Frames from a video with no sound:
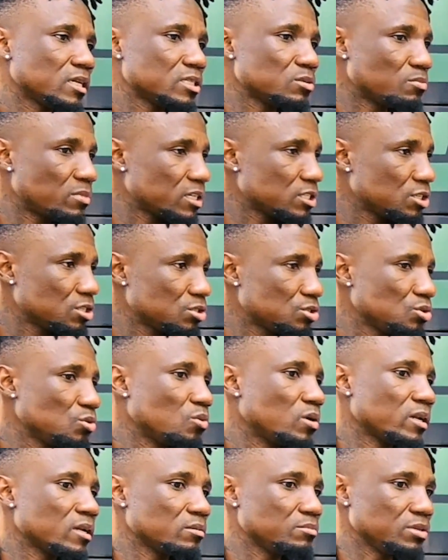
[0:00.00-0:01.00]
As much as you
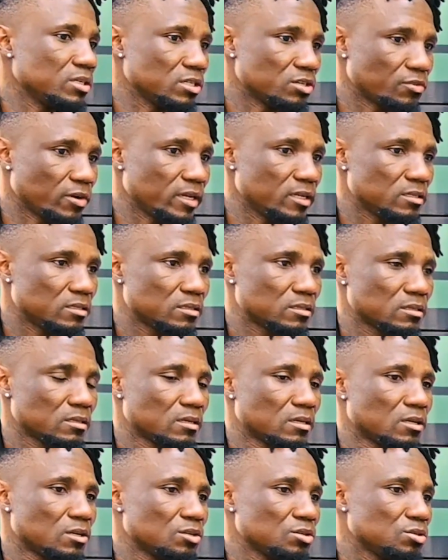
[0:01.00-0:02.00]
want to be great,
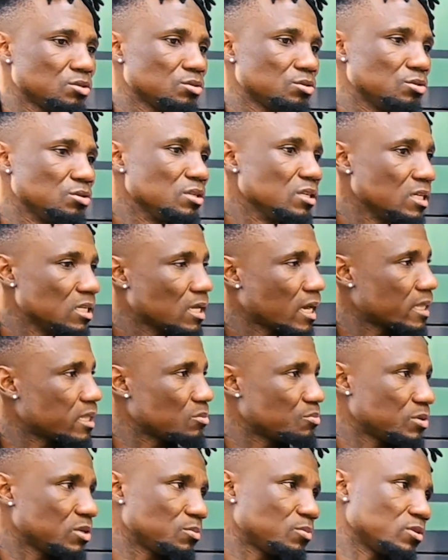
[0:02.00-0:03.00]
you need
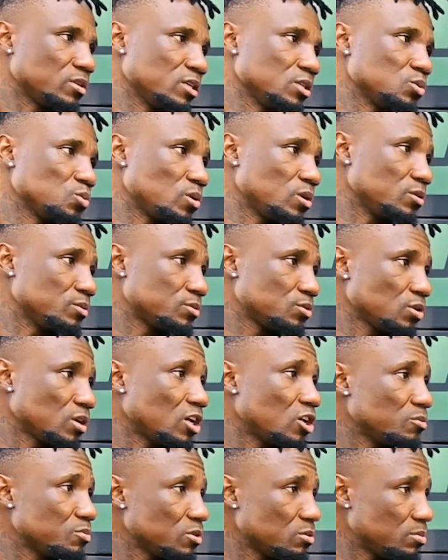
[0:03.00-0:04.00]
other people as well to
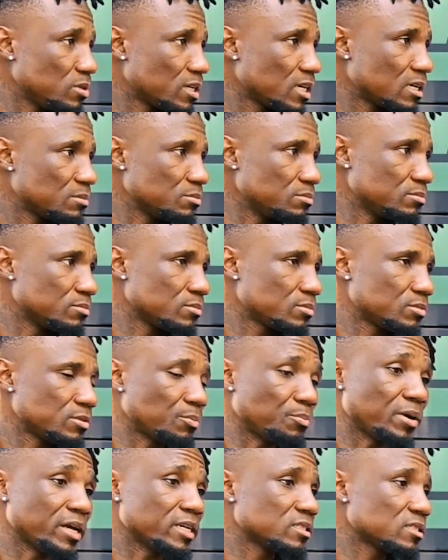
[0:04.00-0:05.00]
help you become
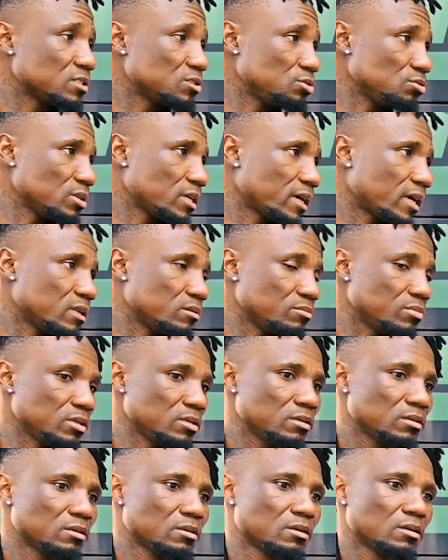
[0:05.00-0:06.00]
the best that you can
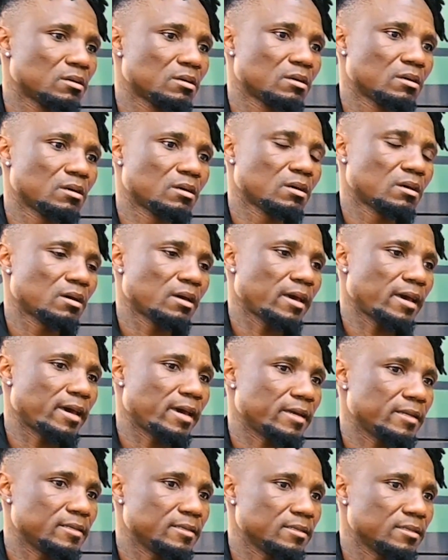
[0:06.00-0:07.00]
be,
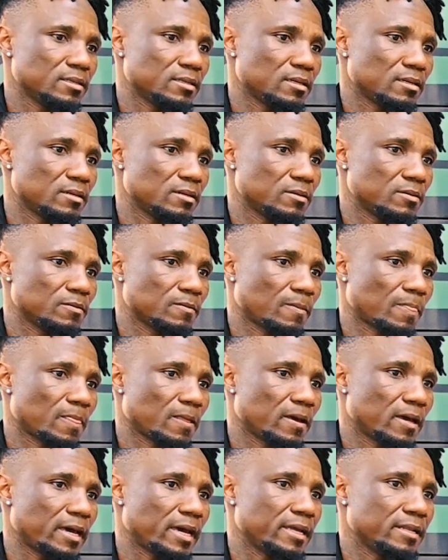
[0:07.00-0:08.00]
and
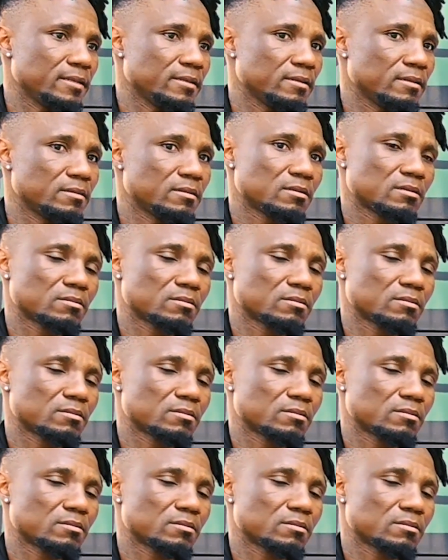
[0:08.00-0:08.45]
then